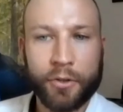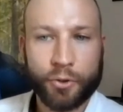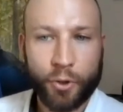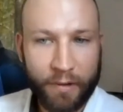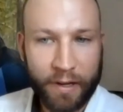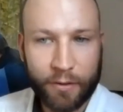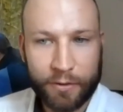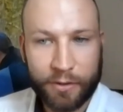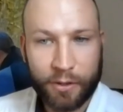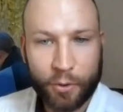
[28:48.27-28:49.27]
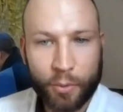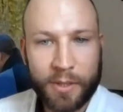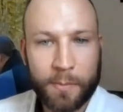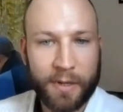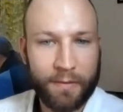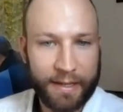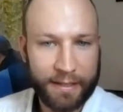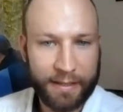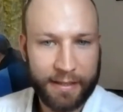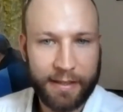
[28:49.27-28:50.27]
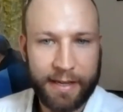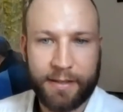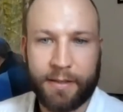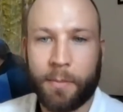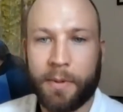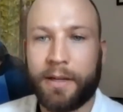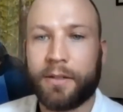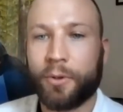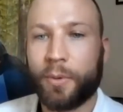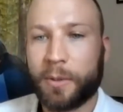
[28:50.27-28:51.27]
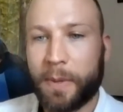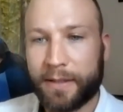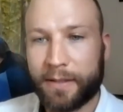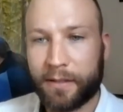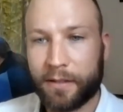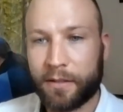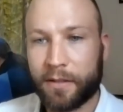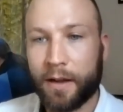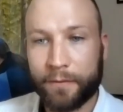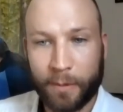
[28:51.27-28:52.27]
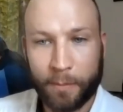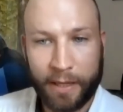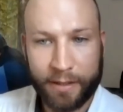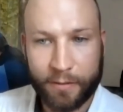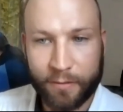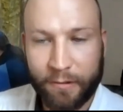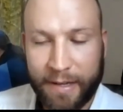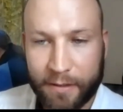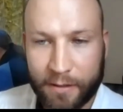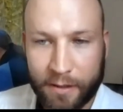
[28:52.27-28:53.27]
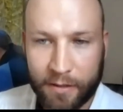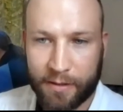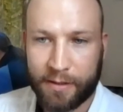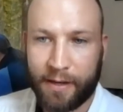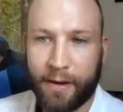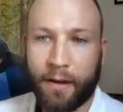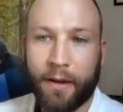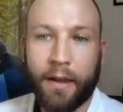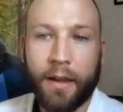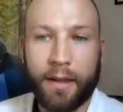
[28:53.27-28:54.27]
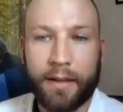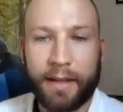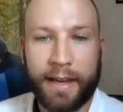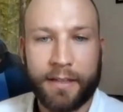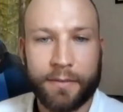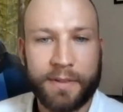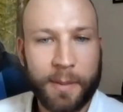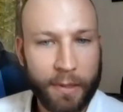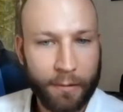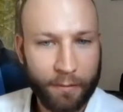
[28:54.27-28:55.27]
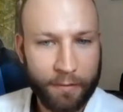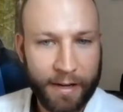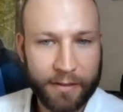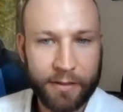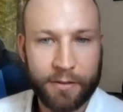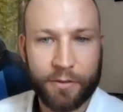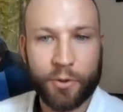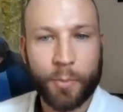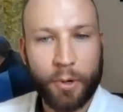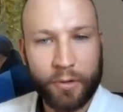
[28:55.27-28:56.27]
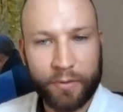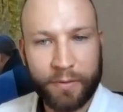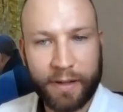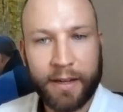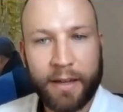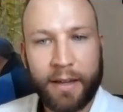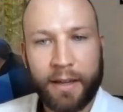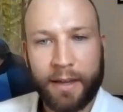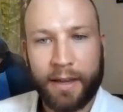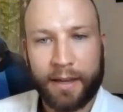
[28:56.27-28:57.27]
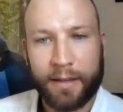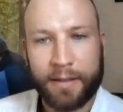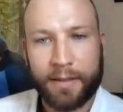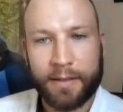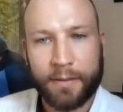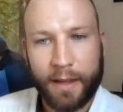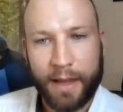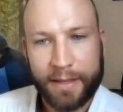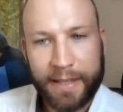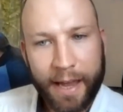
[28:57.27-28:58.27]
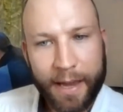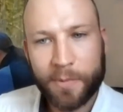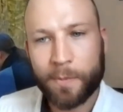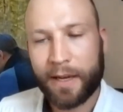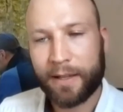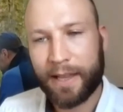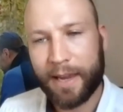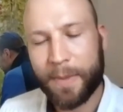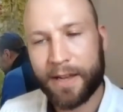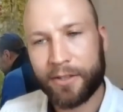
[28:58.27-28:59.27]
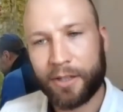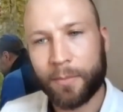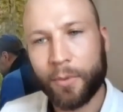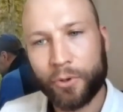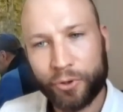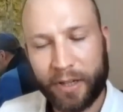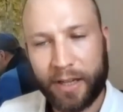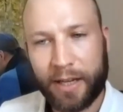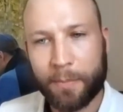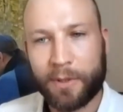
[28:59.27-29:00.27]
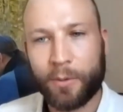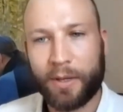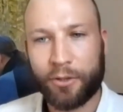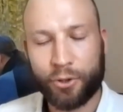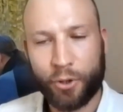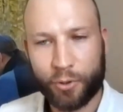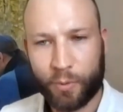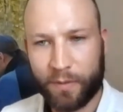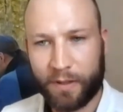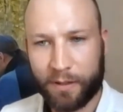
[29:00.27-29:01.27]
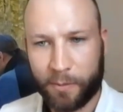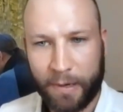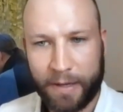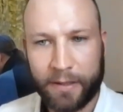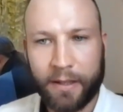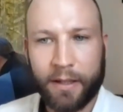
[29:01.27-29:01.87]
Shot records can always be reassessed later, but it is always better to start from a place of greater certainty. In the case of dipping refractors and topography, it can at times make layer matching more tricky between shots within a spread.